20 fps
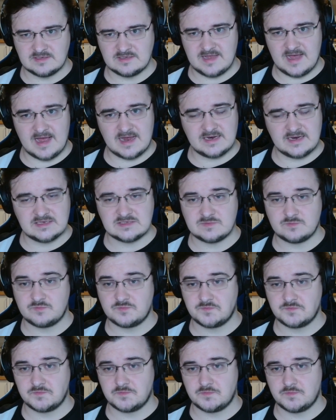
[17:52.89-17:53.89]
that is
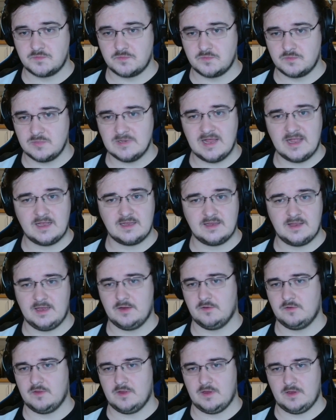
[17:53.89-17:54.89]
likely a
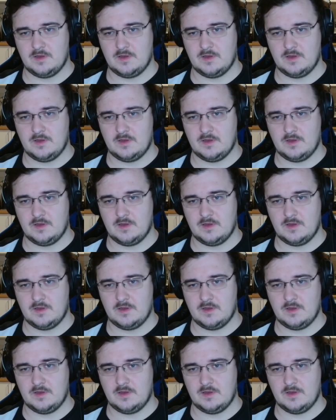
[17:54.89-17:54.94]
good thing.